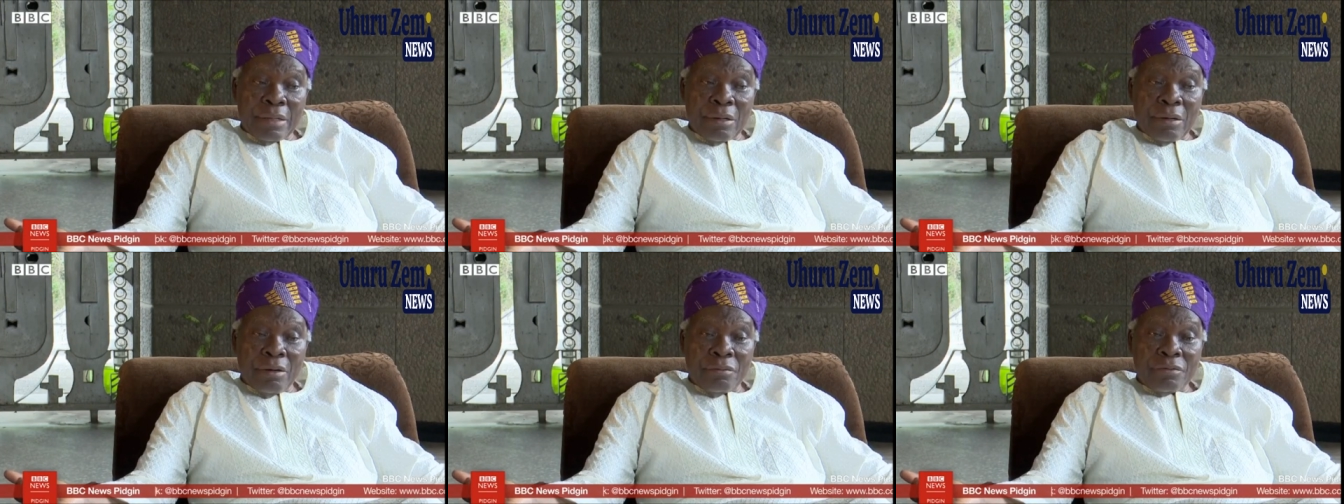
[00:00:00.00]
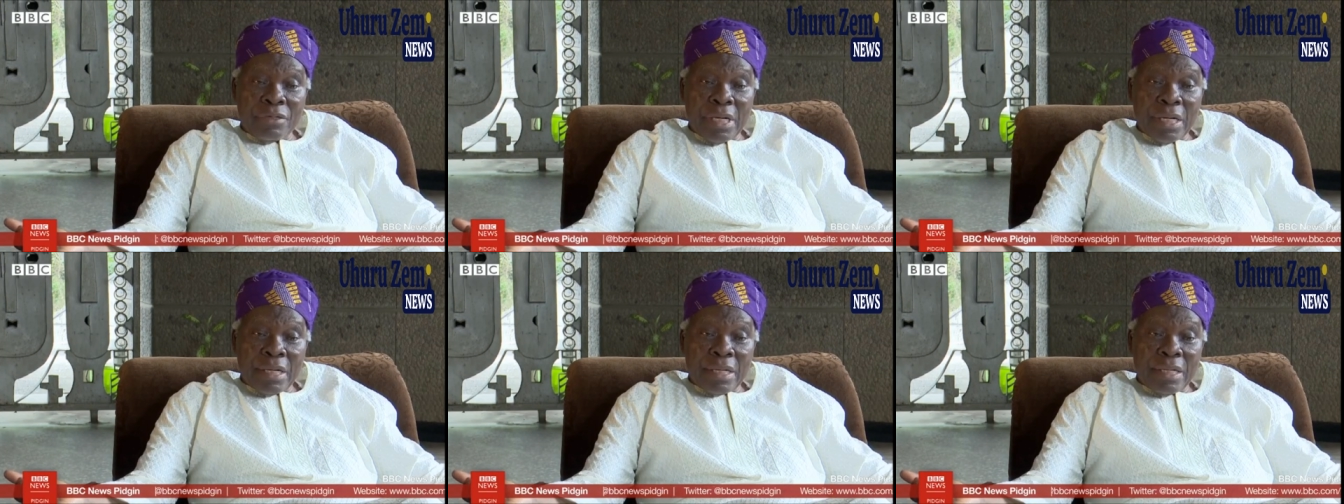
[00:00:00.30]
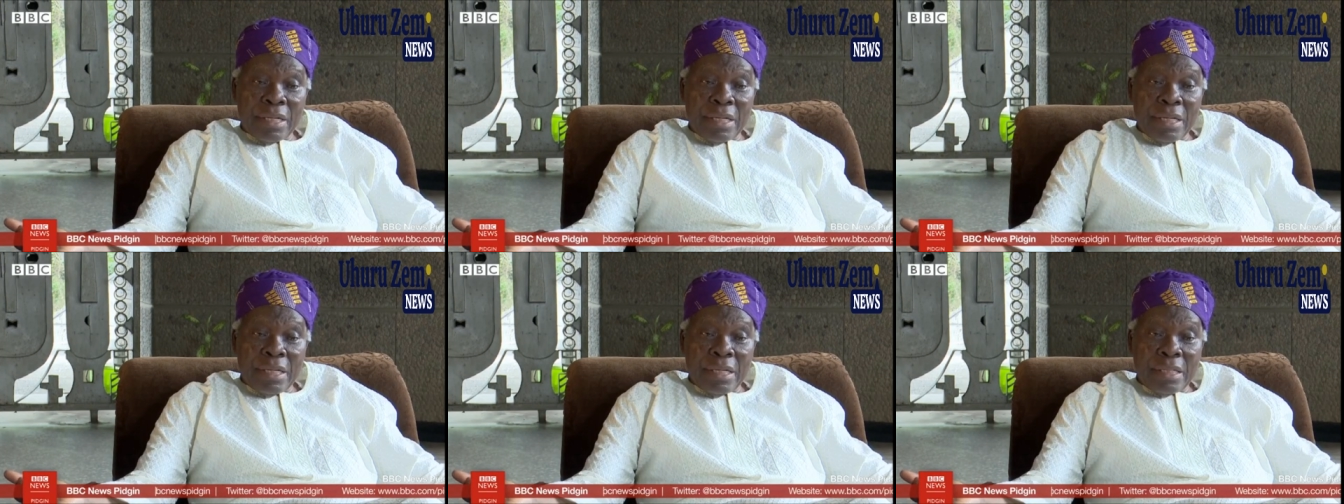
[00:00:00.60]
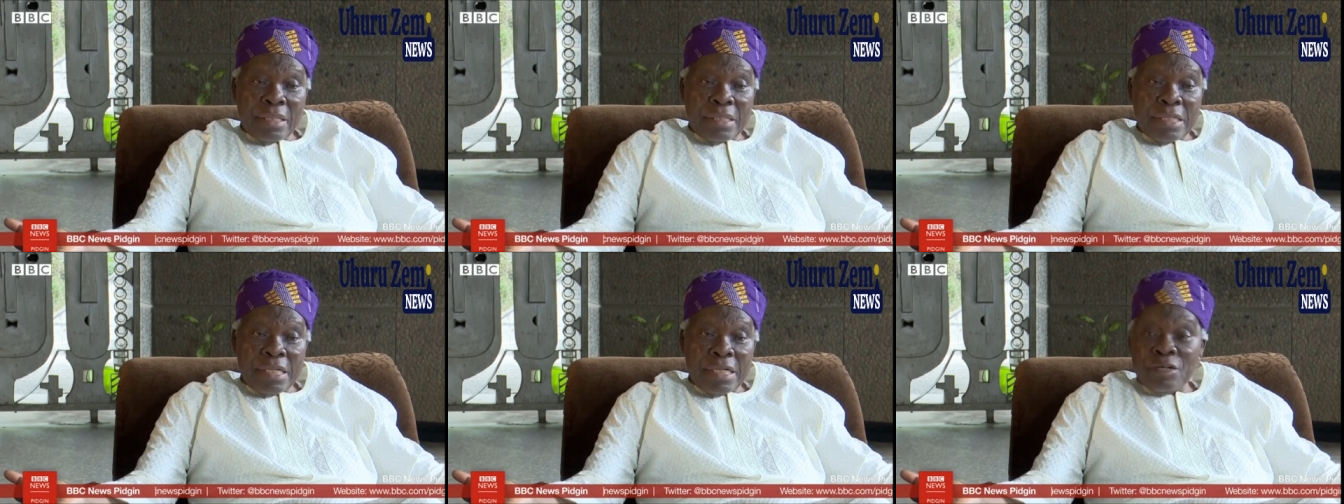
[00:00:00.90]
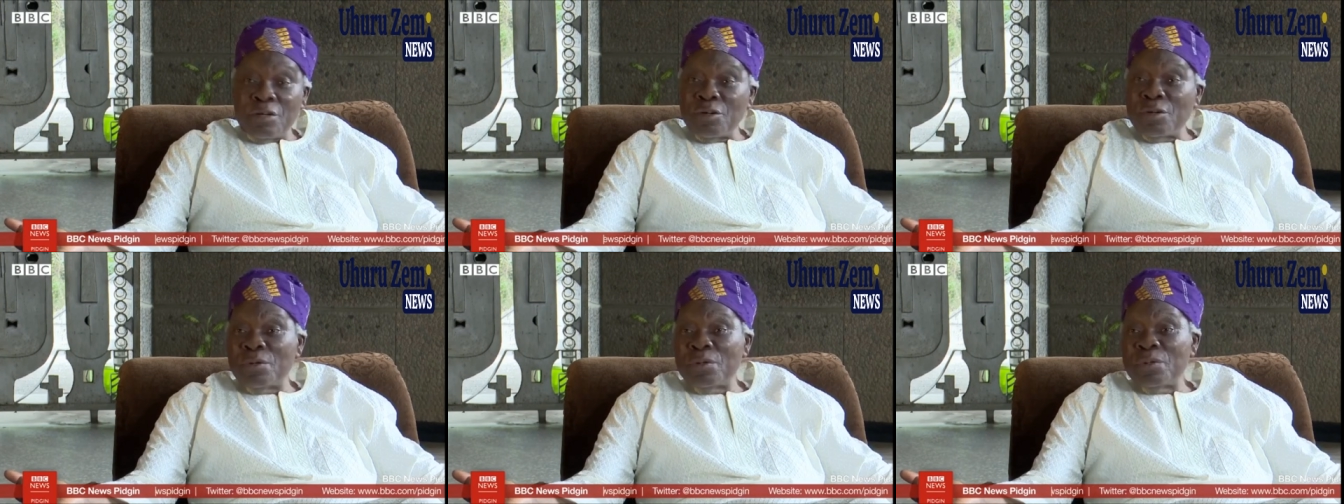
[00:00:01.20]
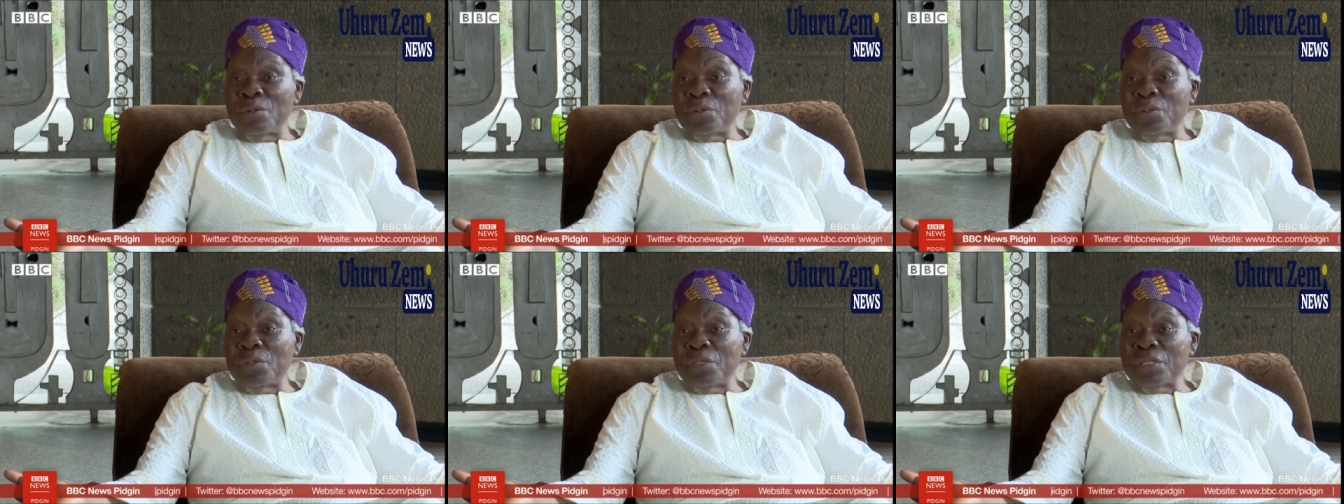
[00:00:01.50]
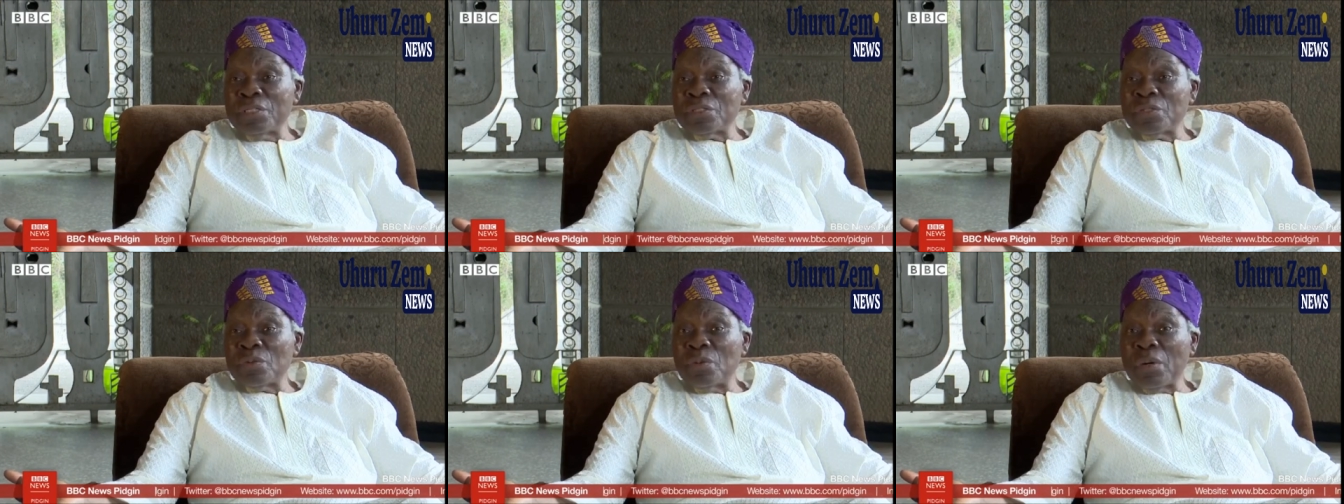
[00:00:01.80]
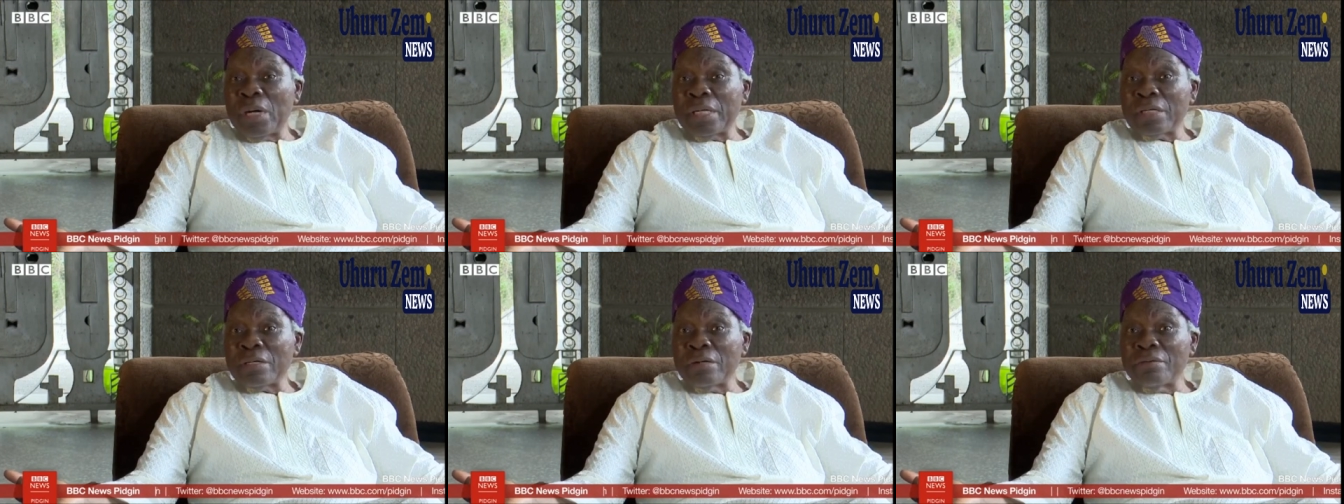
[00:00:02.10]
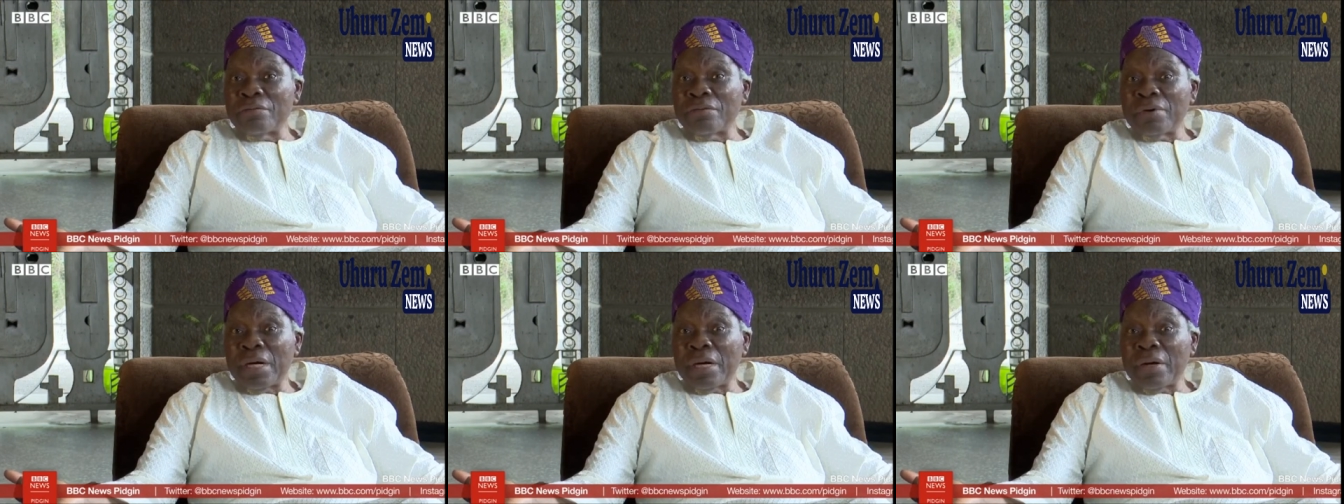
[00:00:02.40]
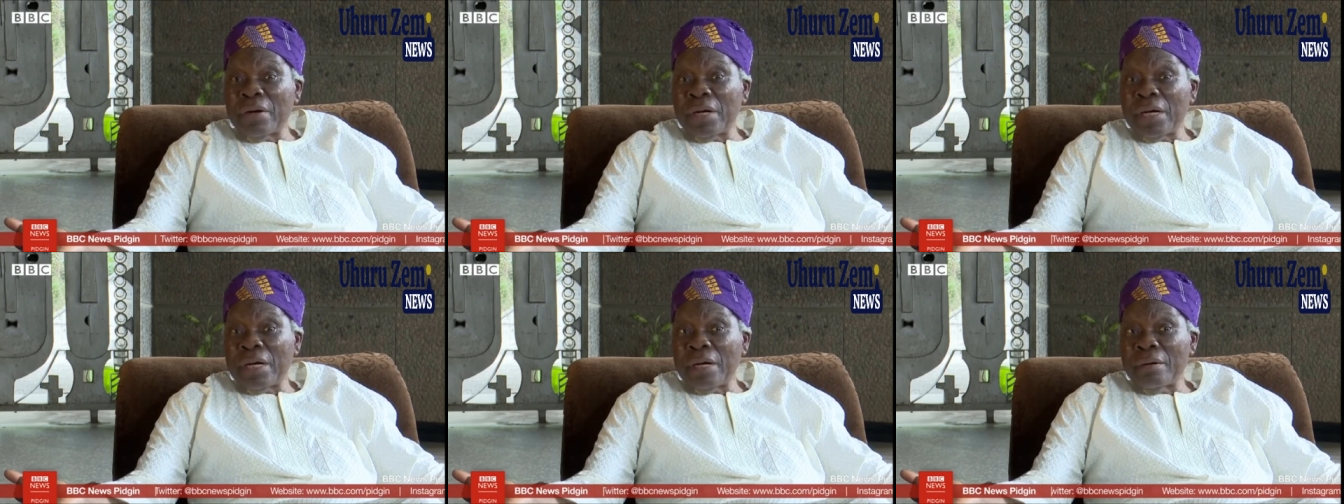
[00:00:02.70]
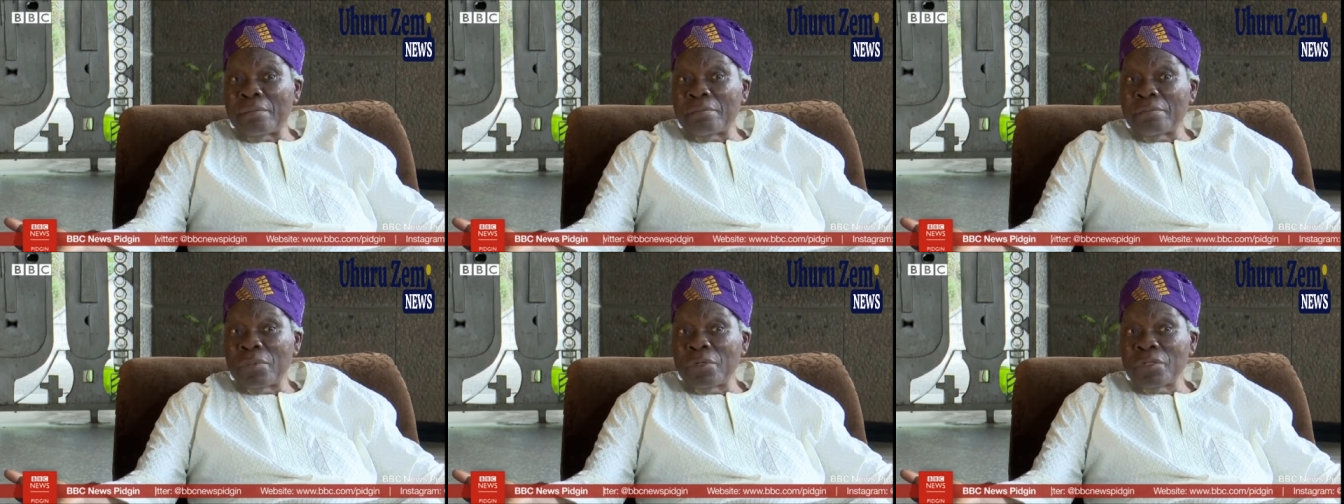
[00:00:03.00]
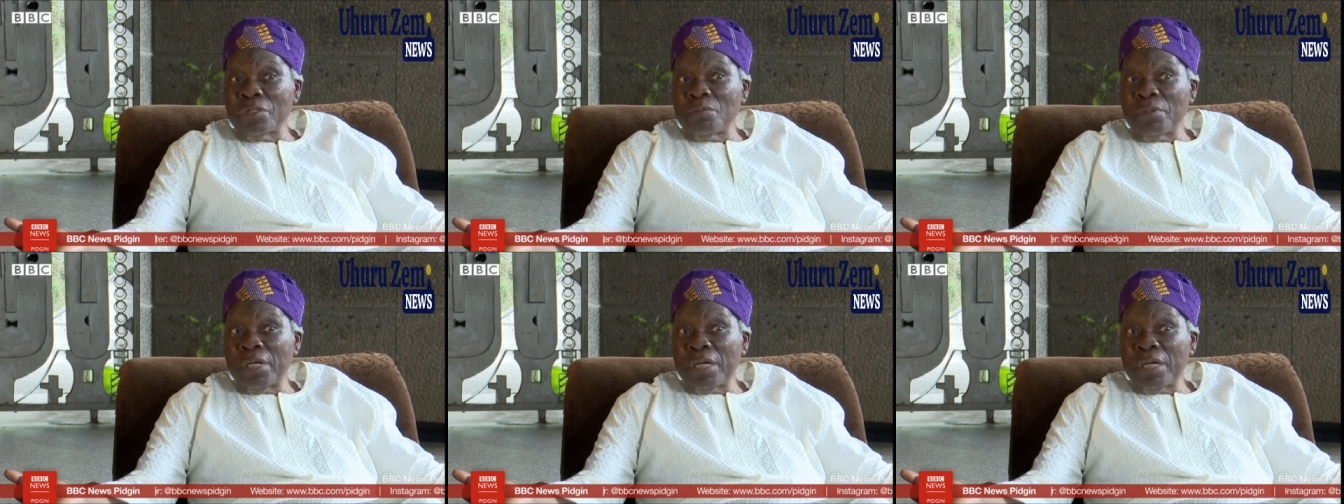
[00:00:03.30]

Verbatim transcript: Governor Redolu is one of our most